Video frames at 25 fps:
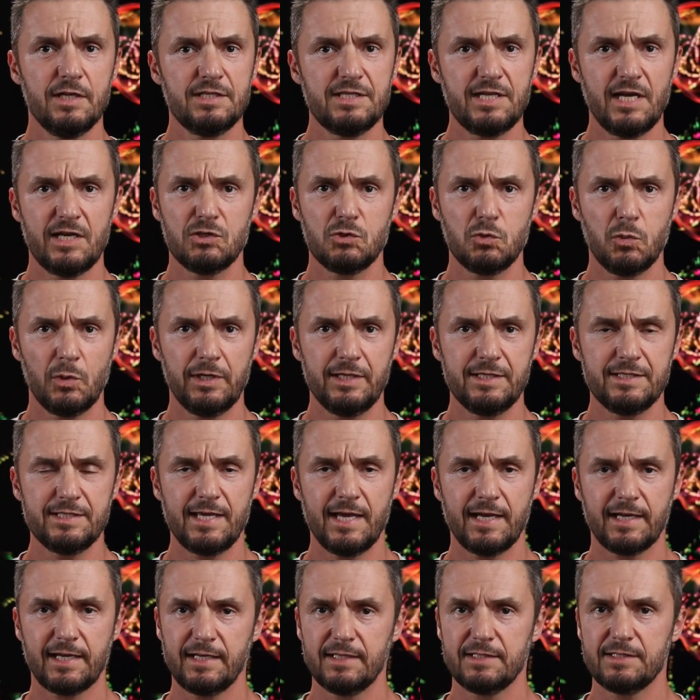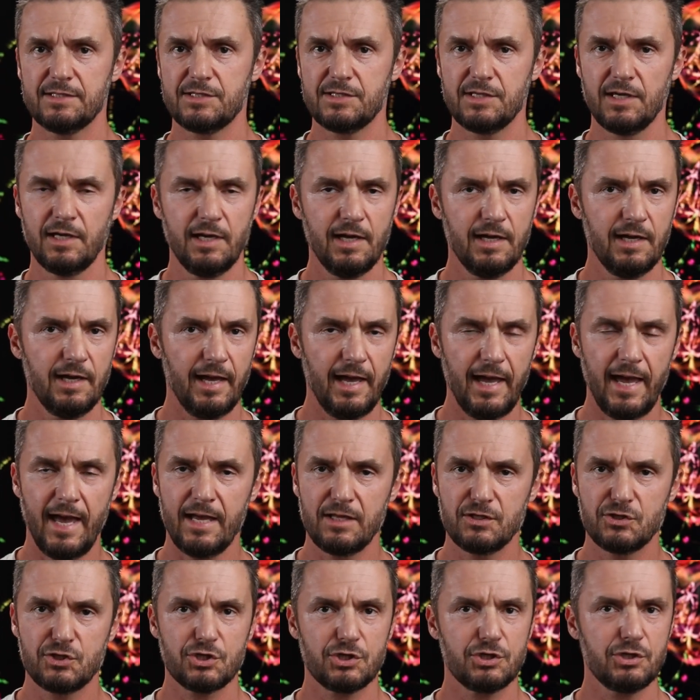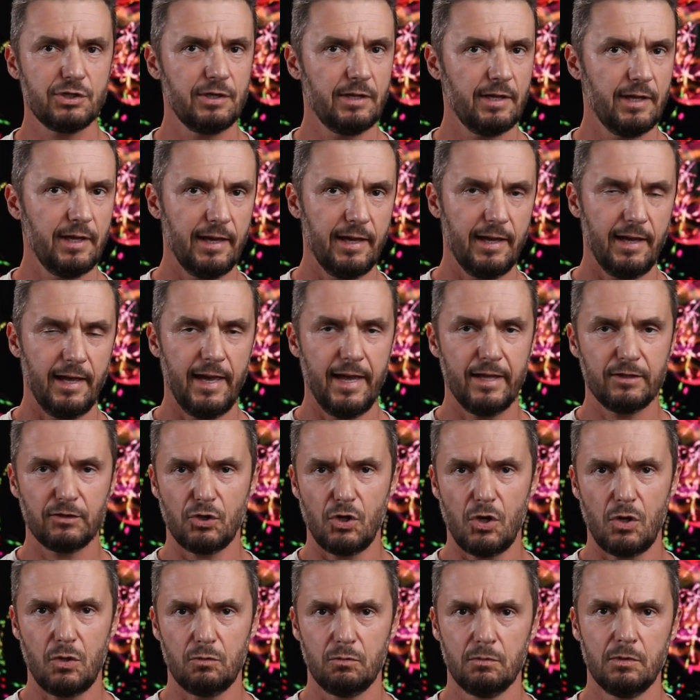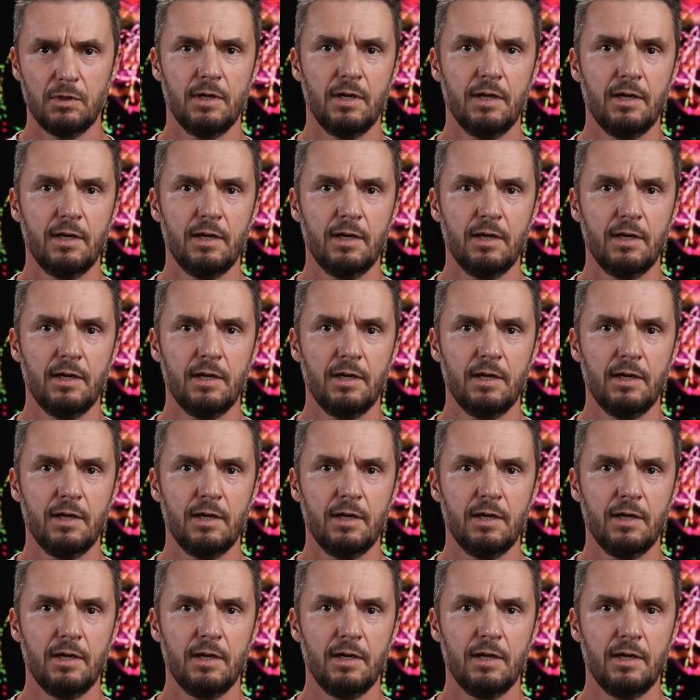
10, 20 seconds, answer and go.